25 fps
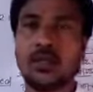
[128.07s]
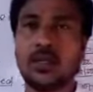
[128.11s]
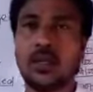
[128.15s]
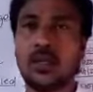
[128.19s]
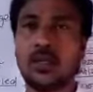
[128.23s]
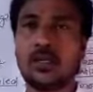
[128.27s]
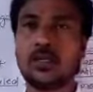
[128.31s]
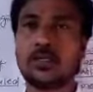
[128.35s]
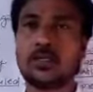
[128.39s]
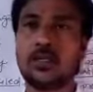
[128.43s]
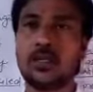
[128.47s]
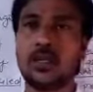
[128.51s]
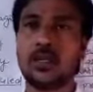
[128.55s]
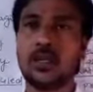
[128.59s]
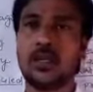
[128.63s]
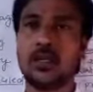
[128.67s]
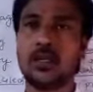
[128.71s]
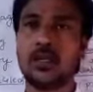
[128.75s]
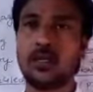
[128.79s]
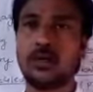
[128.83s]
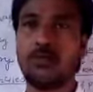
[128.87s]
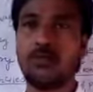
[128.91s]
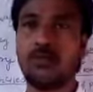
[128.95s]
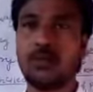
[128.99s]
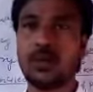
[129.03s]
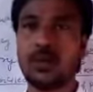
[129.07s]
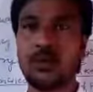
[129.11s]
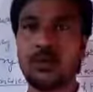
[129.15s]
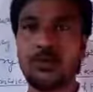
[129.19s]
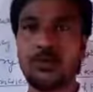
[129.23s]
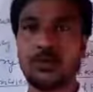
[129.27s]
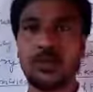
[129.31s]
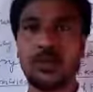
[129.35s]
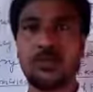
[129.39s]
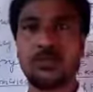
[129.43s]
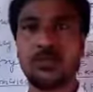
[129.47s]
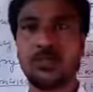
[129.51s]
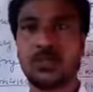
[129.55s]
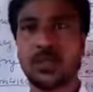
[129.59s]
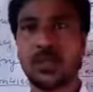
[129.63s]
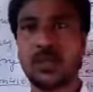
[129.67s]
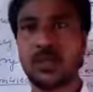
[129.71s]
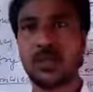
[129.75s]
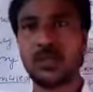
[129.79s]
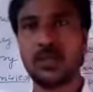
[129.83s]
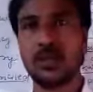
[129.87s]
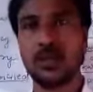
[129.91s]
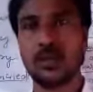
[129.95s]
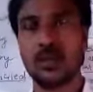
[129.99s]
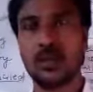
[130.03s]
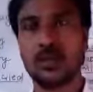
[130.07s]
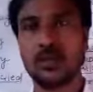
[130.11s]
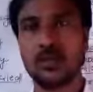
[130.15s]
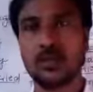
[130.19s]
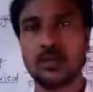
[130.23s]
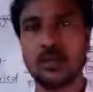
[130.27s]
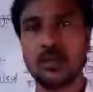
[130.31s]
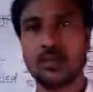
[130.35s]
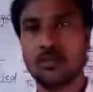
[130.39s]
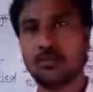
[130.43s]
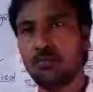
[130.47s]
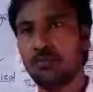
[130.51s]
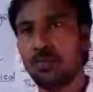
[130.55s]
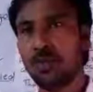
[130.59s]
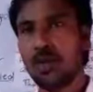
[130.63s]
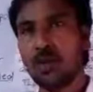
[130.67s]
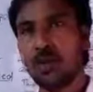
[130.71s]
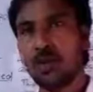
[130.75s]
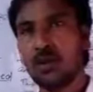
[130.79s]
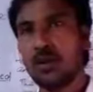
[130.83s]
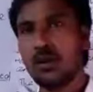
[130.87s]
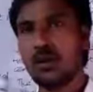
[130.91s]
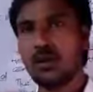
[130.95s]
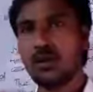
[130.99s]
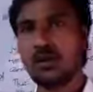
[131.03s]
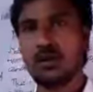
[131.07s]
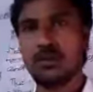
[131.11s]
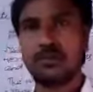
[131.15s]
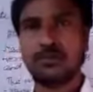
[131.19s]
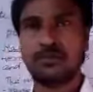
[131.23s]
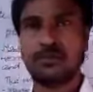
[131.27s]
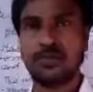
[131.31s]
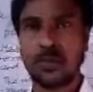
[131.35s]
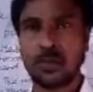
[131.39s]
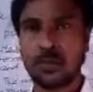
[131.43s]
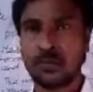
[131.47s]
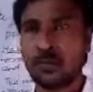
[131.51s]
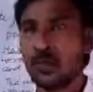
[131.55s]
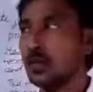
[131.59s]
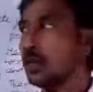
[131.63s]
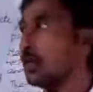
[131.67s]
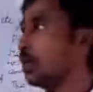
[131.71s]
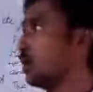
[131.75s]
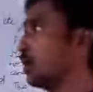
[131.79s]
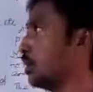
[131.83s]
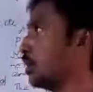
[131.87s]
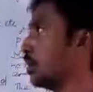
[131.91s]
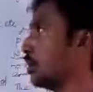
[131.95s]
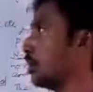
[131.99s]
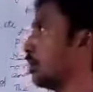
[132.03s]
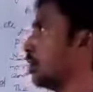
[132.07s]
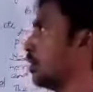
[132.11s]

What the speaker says: there's a difference of gender, male, female.